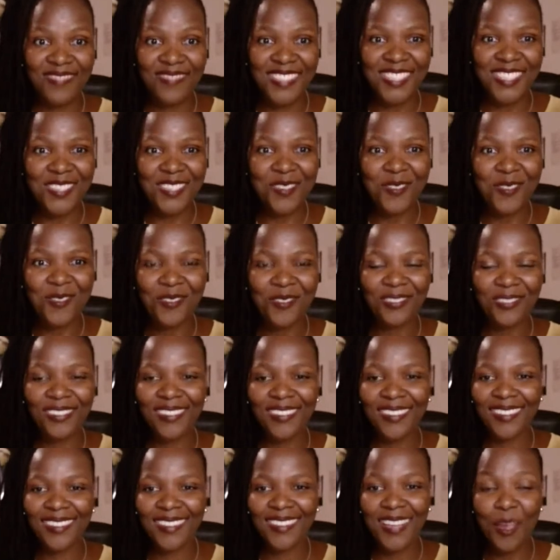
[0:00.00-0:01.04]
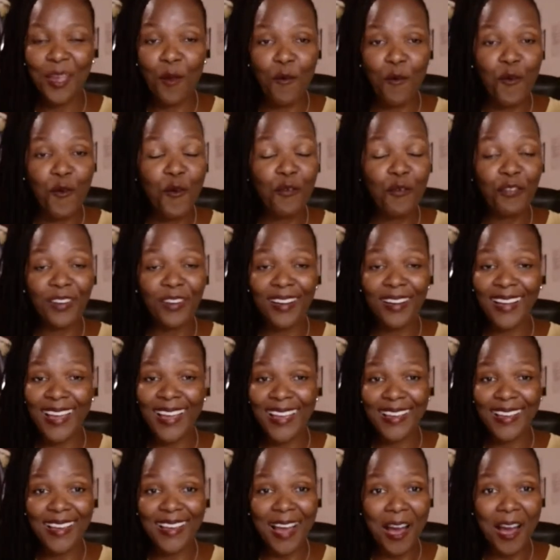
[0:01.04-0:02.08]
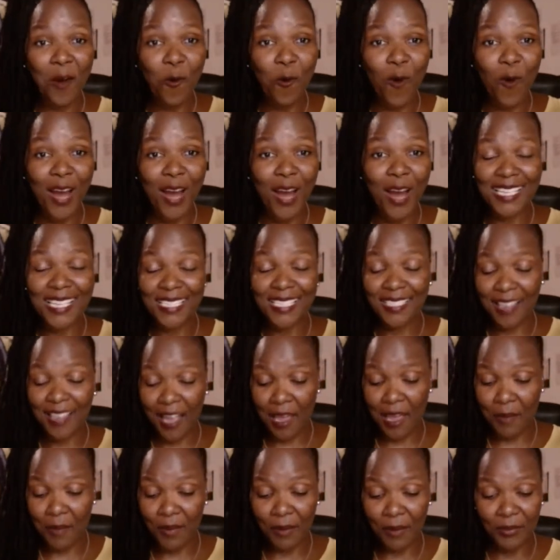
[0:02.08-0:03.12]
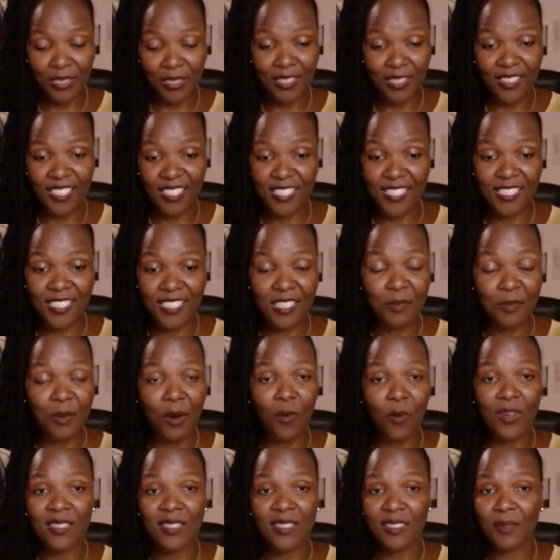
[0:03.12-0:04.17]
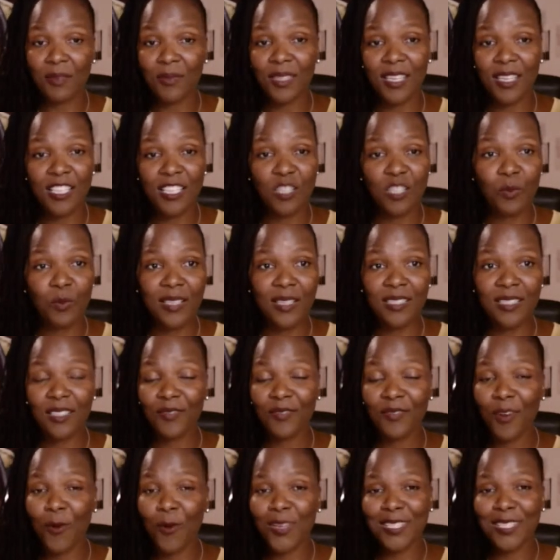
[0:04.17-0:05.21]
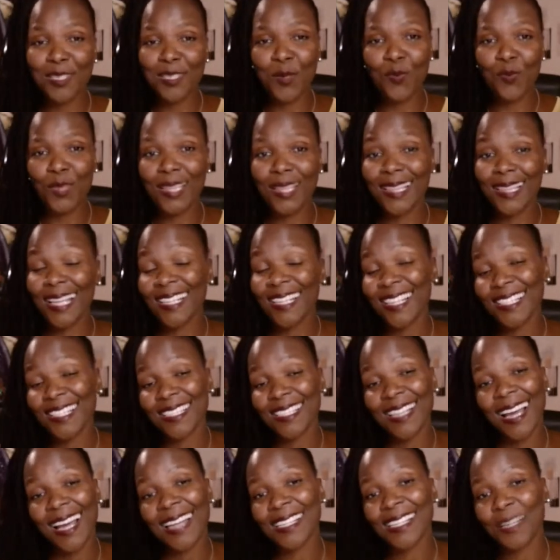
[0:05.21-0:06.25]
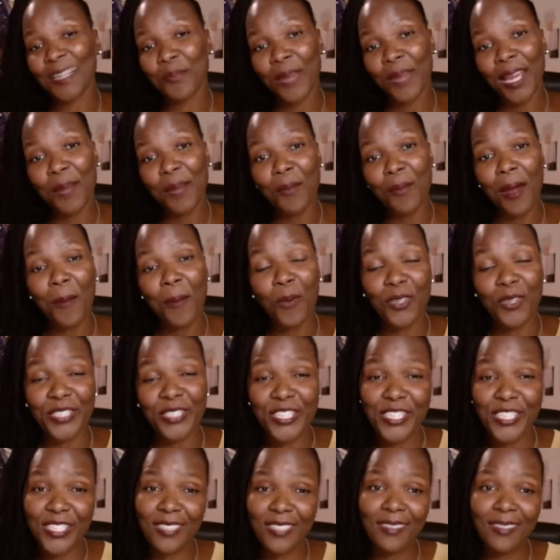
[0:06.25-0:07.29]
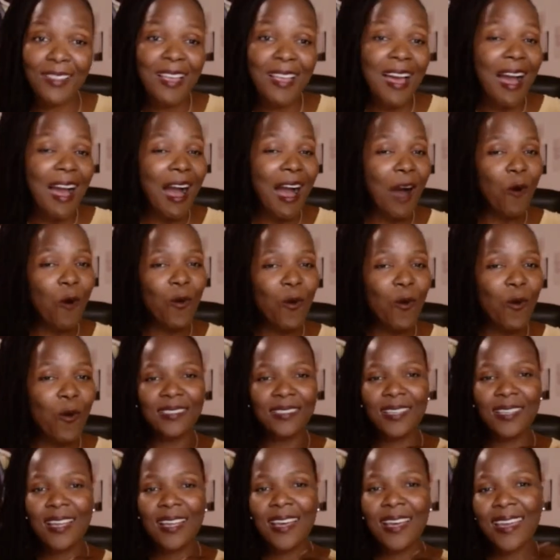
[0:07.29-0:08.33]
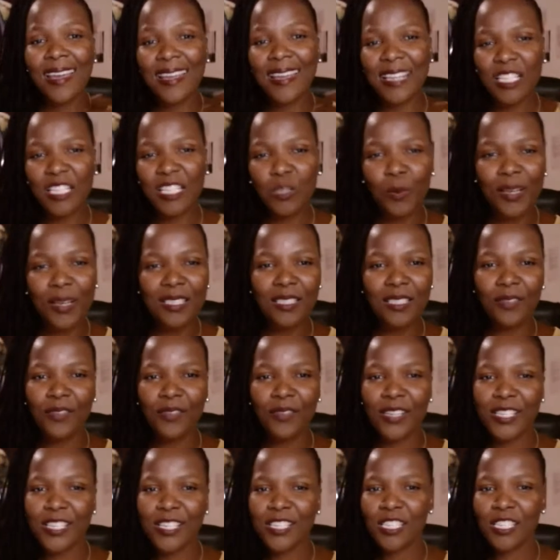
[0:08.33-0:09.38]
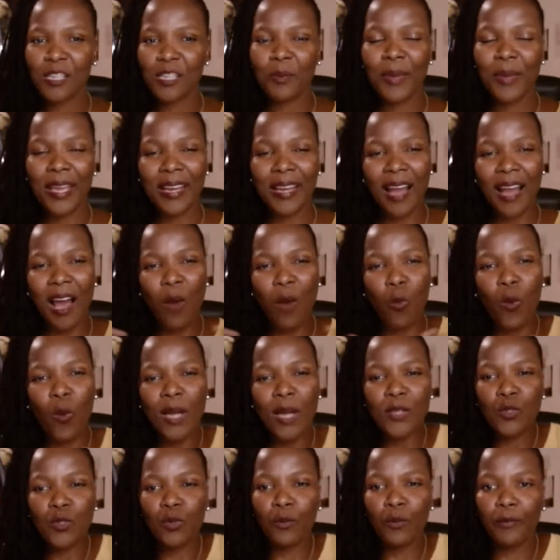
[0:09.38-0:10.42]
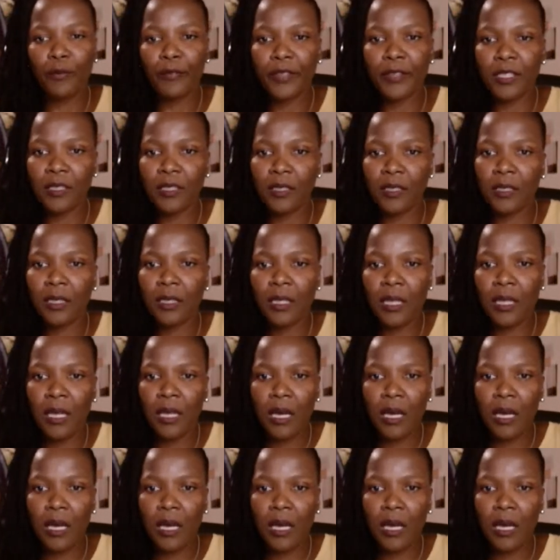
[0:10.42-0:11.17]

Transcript: So if you feel like, next time I'm in a relationship, I want something expansive, I want something that doesn't undermine my potential, I want an expansive relationship, and I want to feel